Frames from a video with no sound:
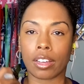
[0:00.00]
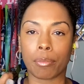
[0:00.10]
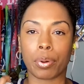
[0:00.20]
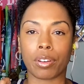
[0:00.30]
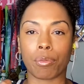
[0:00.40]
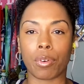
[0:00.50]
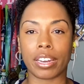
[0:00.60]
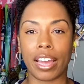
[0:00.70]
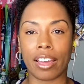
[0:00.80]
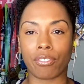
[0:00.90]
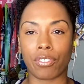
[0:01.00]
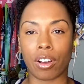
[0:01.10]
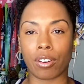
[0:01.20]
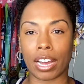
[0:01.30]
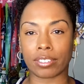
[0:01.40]
put one
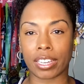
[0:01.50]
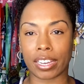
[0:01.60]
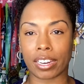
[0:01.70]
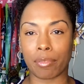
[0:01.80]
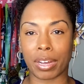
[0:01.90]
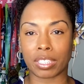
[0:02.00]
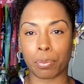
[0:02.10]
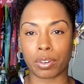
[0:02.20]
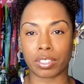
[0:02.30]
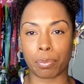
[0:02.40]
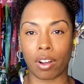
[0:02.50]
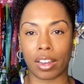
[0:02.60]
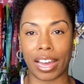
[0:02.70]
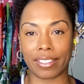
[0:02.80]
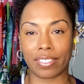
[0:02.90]
headphone, I'll tuck it in my sports bra
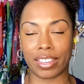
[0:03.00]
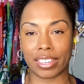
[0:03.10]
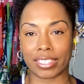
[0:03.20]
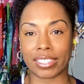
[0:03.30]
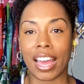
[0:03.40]
like this,